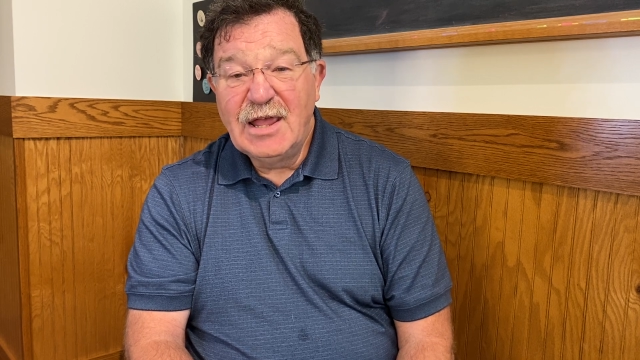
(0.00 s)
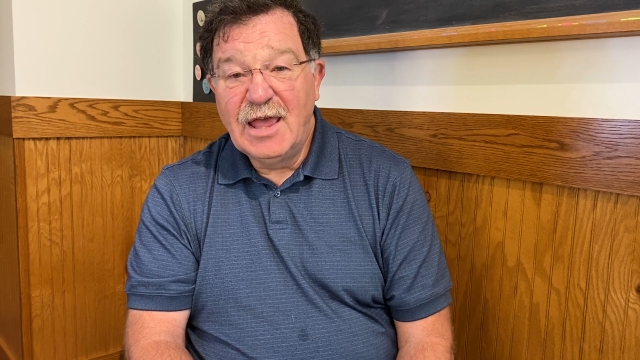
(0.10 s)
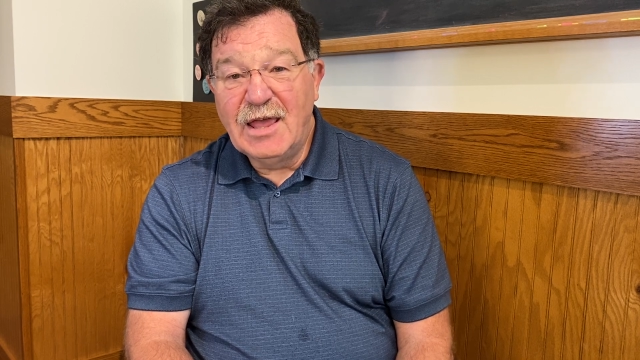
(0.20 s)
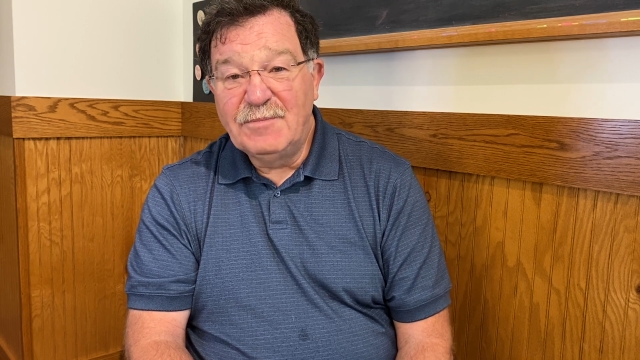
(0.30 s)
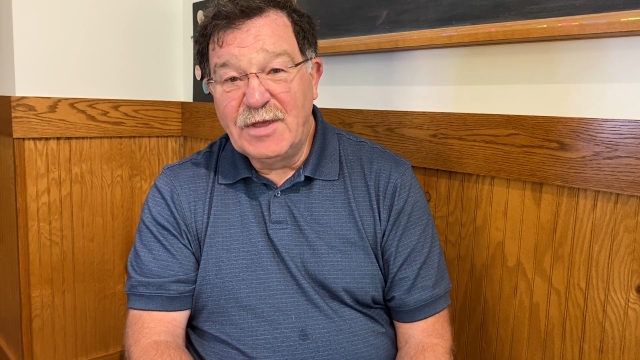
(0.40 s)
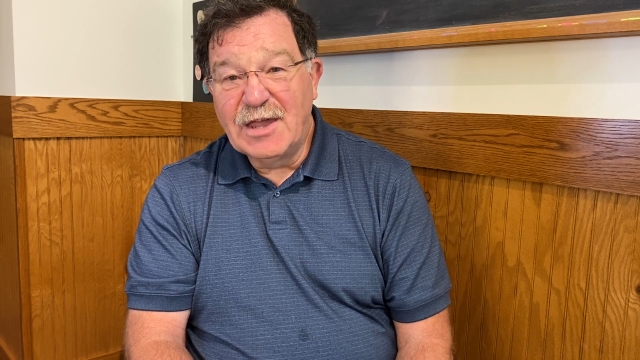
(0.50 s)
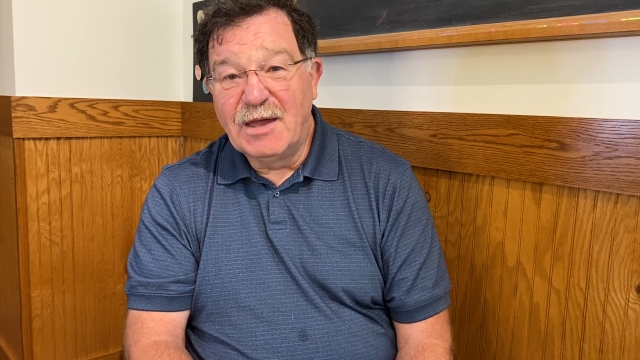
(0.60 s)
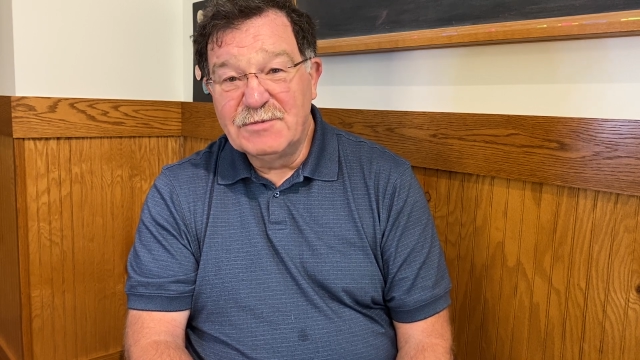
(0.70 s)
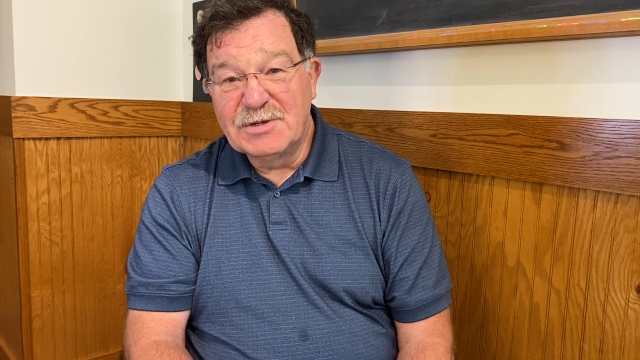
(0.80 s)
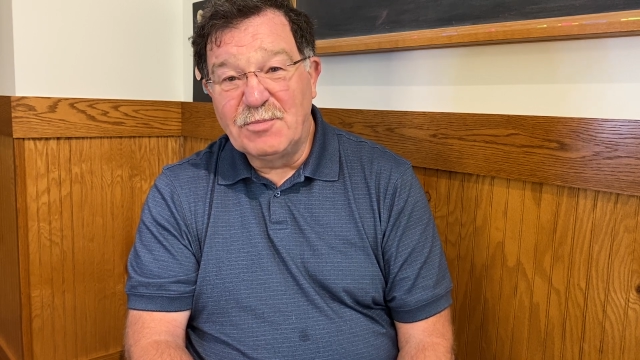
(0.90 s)
it
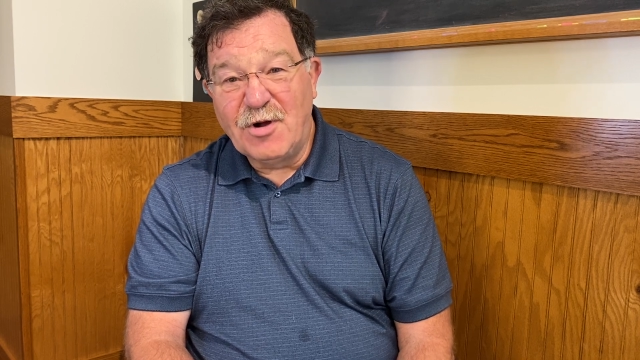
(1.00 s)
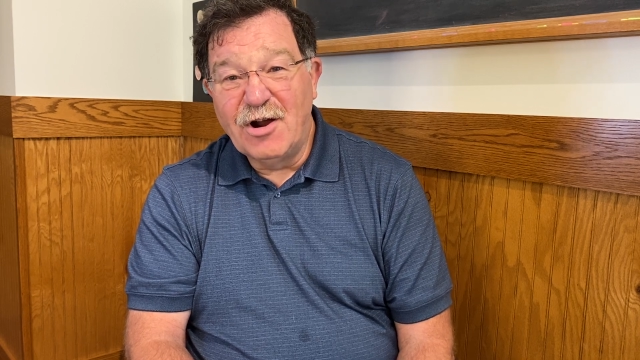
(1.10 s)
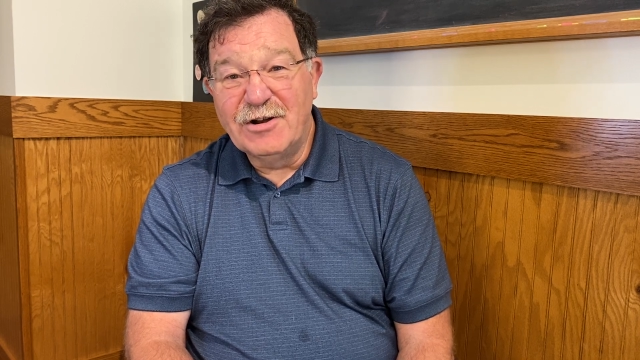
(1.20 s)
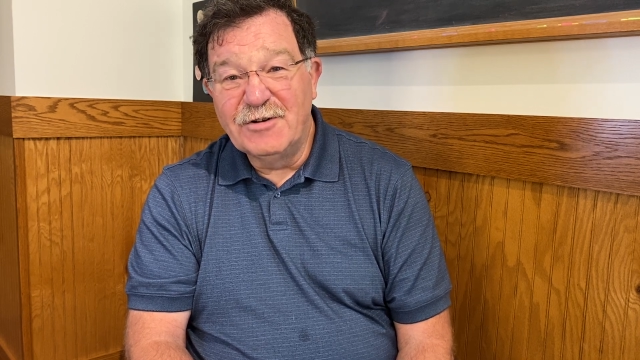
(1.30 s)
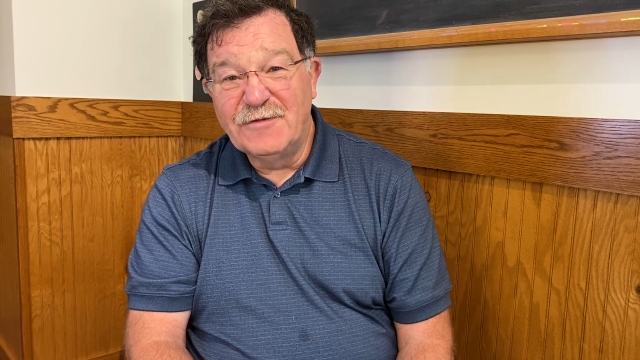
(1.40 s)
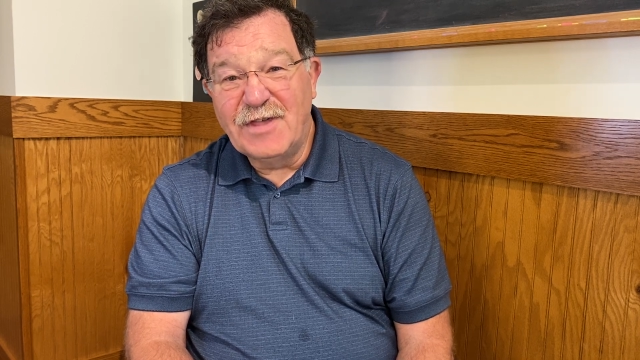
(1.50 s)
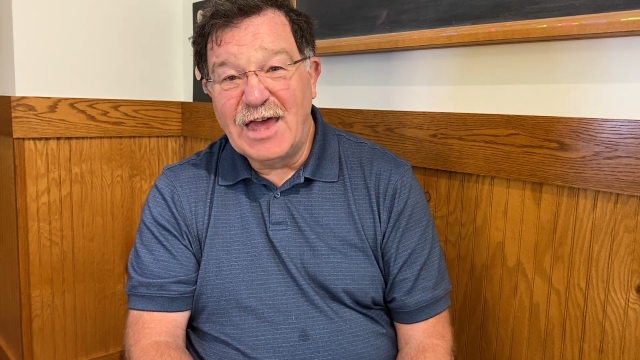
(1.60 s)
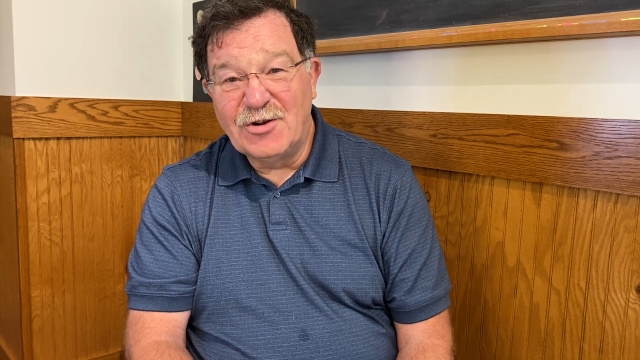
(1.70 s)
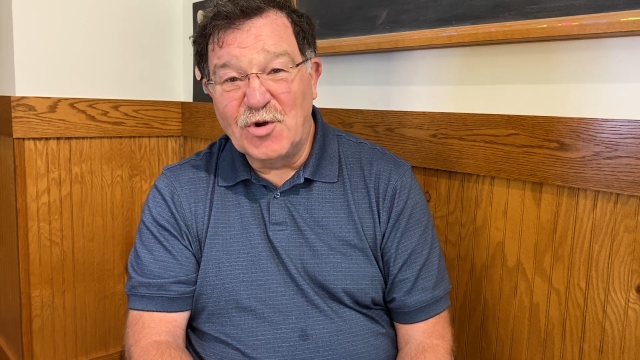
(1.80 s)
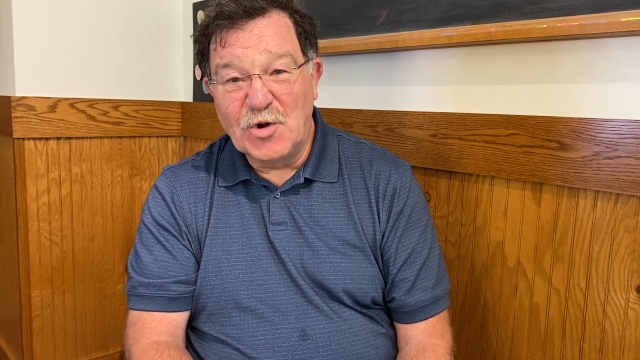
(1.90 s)
becomes a part of
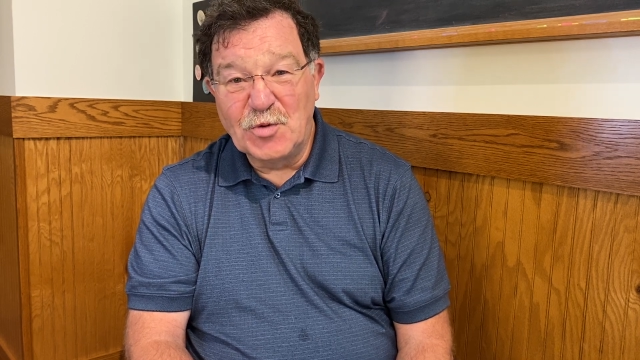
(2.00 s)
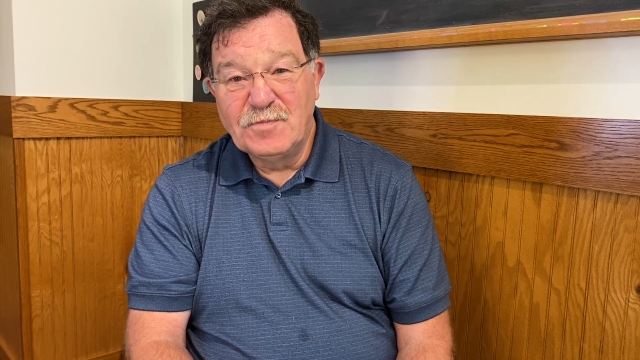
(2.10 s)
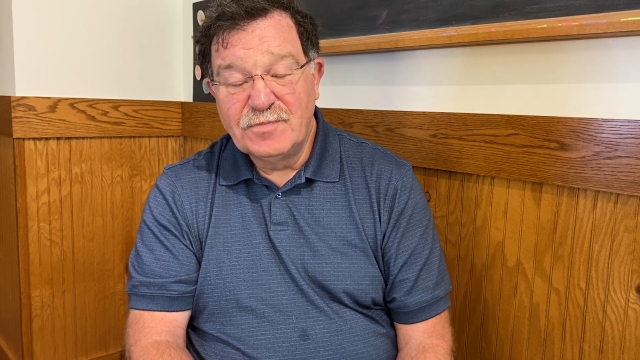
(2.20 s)
that whole